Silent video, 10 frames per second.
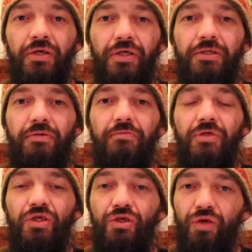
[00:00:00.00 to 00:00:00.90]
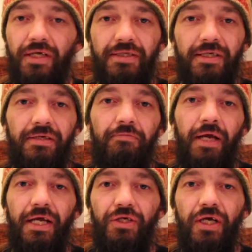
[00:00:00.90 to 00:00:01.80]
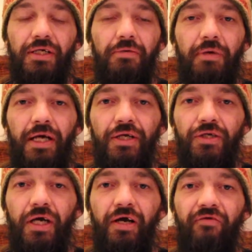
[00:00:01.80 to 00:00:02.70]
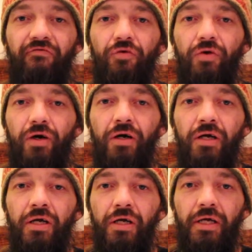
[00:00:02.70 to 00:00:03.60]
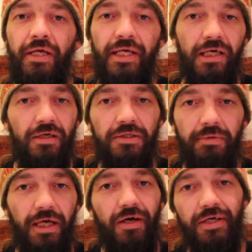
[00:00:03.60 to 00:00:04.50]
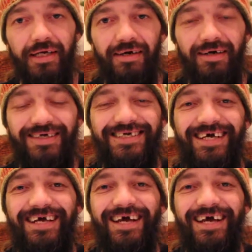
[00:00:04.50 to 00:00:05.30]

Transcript: just stressing paycheck to paycheck for years beyond years.